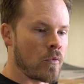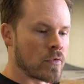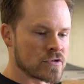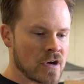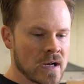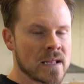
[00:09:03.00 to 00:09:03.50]
We're
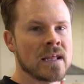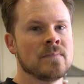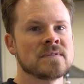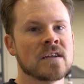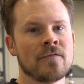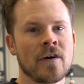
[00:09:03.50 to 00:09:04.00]
trying to keep
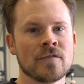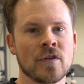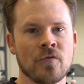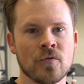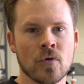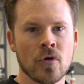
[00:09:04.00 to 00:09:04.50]
stuff off the
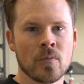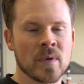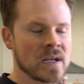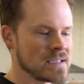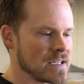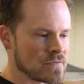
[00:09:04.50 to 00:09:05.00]
floor,
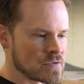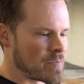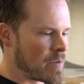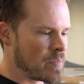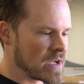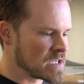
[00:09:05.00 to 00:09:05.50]
because that was
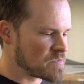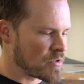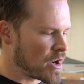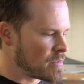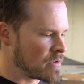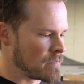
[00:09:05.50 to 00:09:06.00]
my biggest
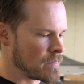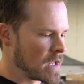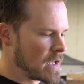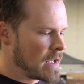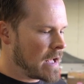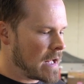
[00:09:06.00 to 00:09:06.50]

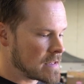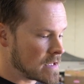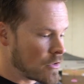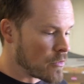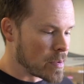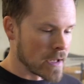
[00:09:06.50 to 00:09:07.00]
problem at the
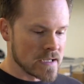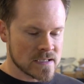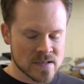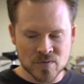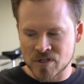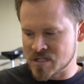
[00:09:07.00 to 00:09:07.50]
old place,
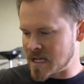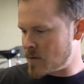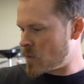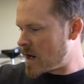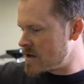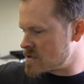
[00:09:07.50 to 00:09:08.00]
is we just had
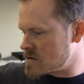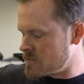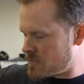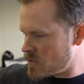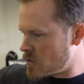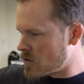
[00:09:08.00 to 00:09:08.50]
wires on the
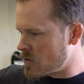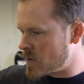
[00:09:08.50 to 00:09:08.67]
floor.